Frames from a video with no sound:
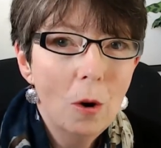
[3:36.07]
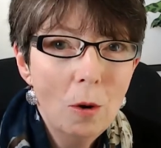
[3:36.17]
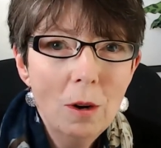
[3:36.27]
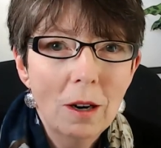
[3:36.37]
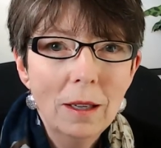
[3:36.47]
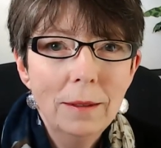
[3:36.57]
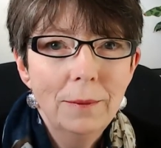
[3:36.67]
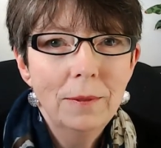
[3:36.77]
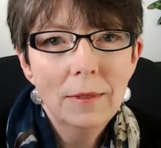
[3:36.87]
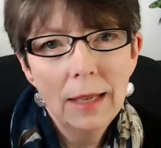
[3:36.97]
Or
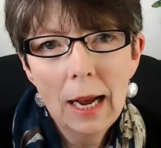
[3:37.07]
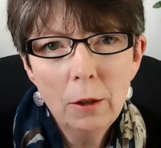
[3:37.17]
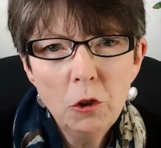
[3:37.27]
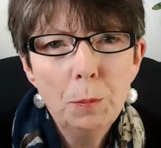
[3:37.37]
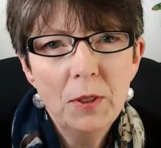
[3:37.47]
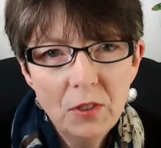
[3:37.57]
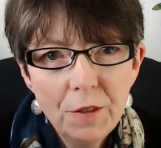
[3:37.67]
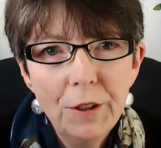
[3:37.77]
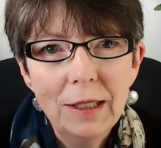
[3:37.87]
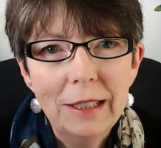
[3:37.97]
how
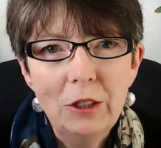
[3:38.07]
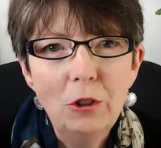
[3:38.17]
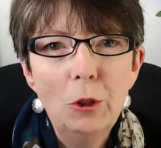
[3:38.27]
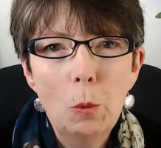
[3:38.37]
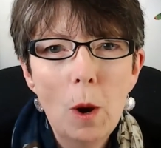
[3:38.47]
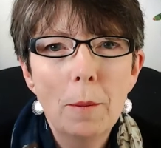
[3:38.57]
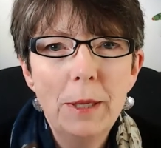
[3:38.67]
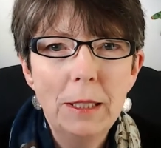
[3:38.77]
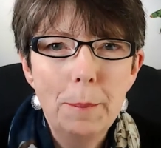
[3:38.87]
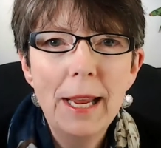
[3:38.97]
specifically do you want me
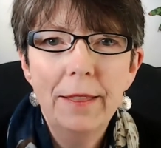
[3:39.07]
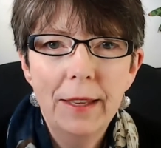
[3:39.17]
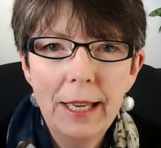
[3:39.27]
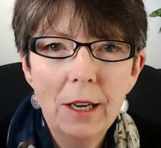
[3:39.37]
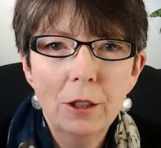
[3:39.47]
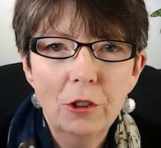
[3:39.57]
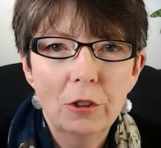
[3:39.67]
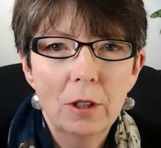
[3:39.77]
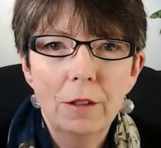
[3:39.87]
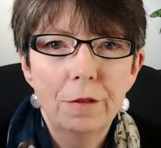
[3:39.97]
to make the
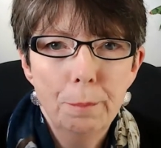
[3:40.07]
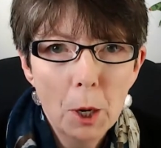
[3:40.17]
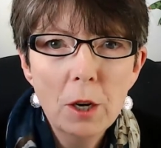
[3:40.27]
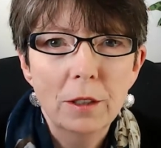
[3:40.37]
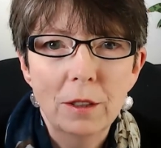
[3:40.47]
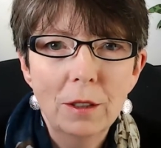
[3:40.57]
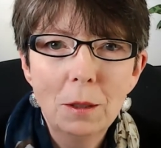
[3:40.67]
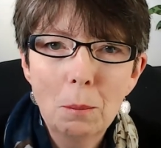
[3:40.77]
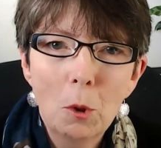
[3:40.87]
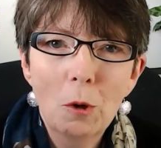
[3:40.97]
character of Martin
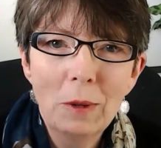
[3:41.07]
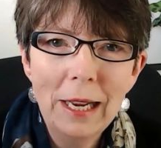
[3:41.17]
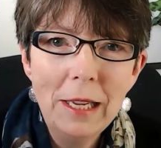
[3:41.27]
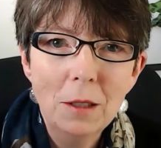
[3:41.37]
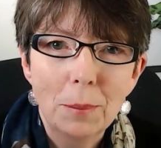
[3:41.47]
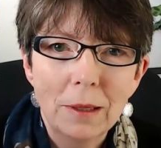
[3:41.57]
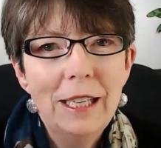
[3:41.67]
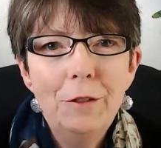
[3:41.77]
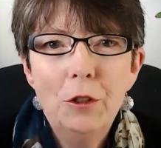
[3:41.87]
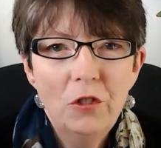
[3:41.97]
more relatable?
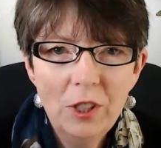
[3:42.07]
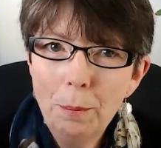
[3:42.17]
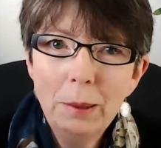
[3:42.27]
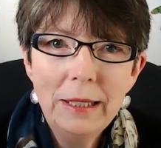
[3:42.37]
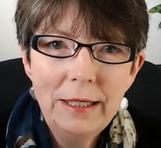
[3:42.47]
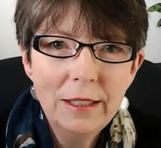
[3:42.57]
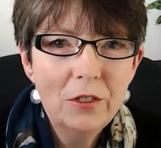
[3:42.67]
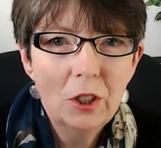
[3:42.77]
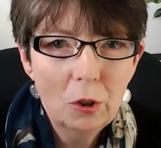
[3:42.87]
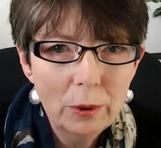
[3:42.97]
If you simply
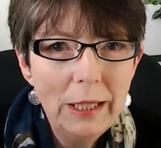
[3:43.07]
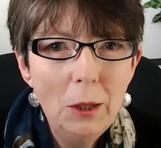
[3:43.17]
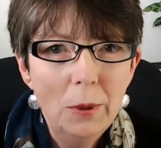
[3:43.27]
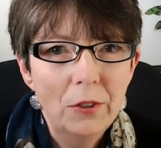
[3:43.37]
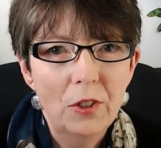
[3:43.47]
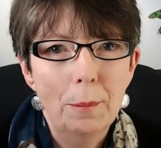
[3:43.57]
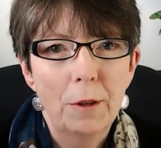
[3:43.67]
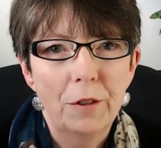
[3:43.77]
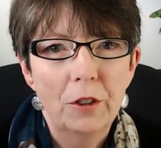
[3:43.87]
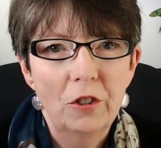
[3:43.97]
disagree with some
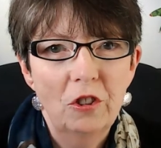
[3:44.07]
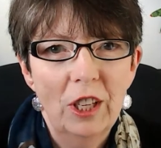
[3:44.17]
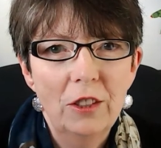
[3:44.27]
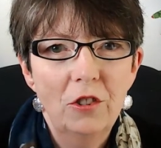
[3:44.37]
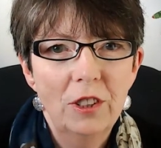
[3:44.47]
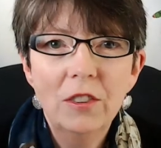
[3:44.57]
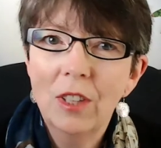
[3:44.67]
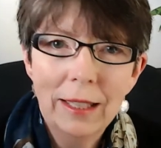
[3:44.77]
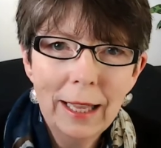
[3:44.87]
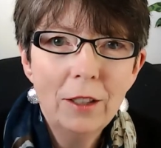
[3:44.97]
of her suggestions,
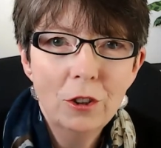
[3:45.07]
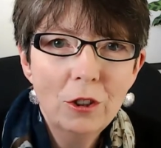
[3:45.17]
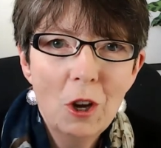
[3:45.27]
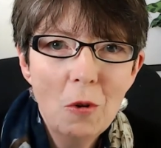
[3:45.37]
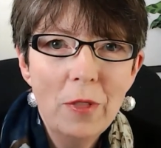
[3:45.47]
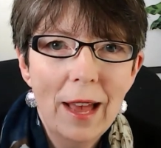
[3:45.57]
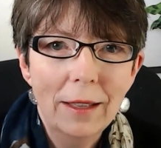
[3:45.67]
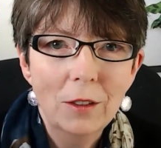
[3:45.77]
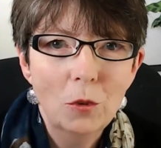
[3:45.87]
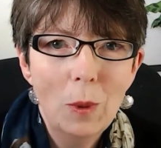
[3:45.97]
let her know
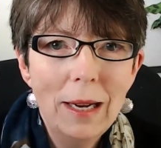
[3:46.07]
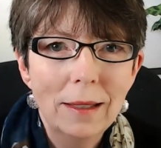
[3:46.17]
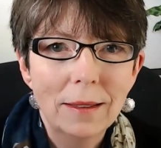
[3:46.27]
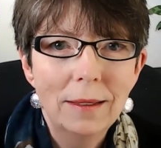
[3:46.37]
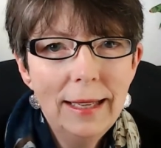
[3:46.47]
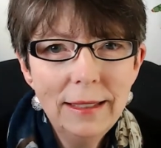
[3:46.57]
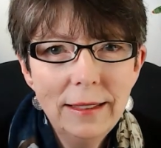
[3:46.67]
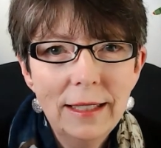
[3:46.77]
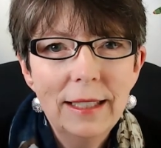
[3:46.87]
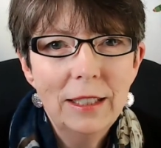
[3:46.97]
that as well.
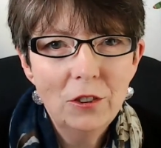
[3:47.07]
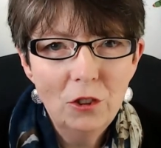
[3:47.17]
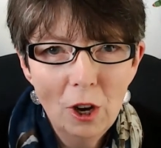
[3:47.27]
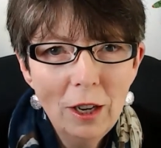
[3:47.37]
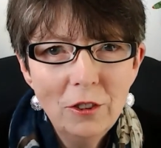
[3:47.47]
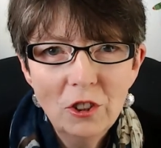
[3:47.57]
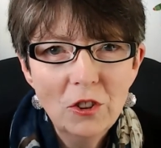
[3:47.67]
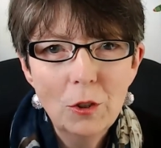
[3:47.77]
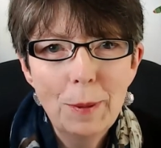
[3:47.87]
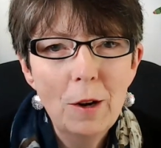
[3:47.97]
Editing is not
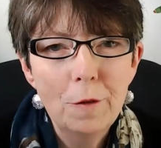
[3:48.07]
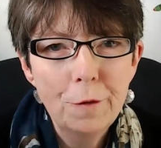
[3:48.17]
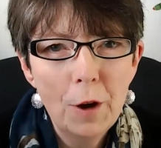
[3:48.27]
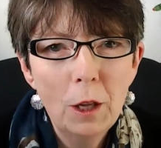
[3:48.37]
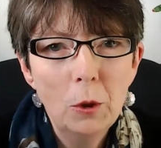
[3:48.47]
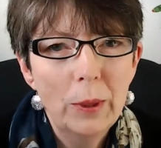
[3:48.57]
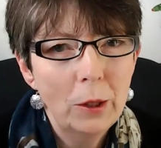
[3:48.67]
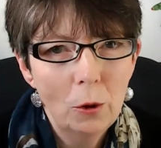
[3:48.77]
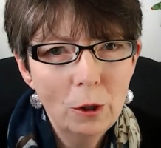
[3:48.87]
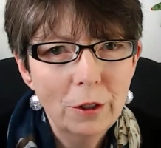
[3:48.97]
just about following
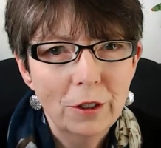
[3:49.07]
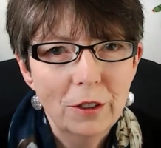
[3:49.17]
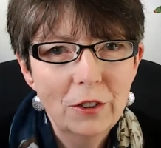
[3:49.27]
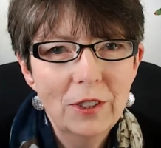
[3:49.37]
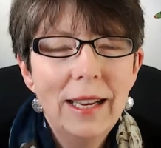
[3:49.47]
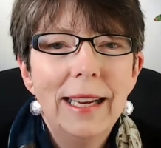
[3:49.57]
orders.